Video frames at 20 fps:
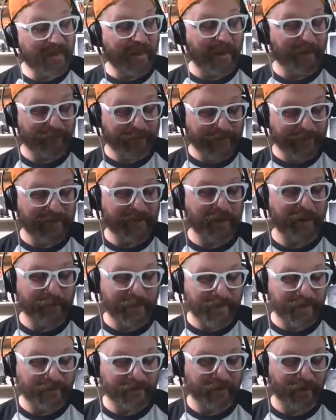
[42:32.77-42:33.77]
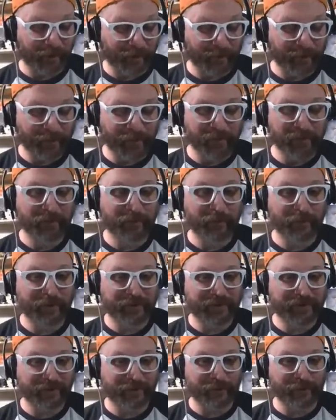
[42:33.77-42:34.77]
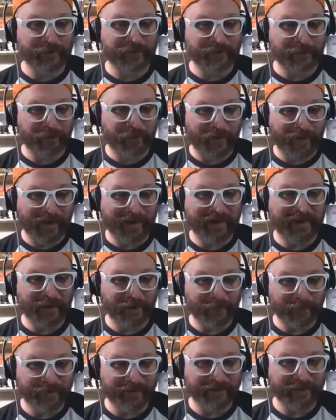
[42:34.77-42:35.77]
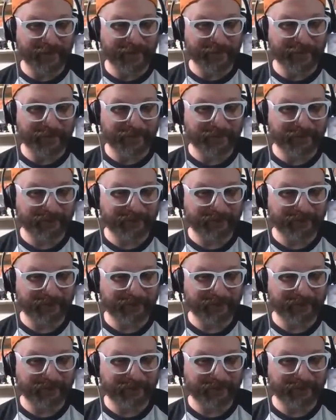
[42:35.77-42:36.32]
if they come out dark mode with the with the black helmet though,